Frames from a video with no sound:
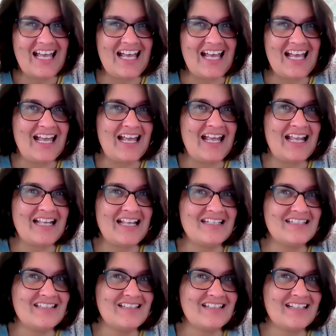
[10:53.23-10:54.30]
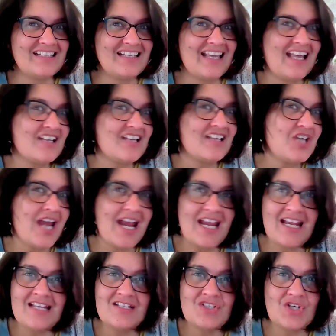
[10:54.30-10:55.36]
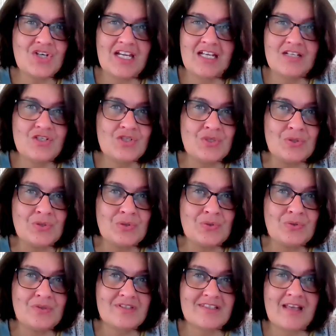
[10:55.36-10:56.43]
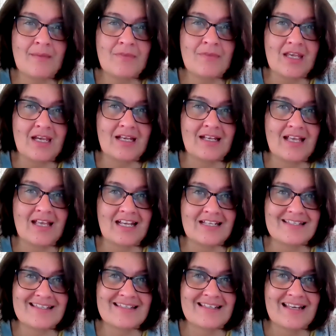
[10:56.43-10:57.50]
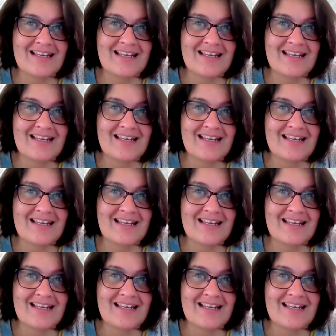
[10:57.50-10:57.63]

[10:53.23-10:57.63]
and can change into something that is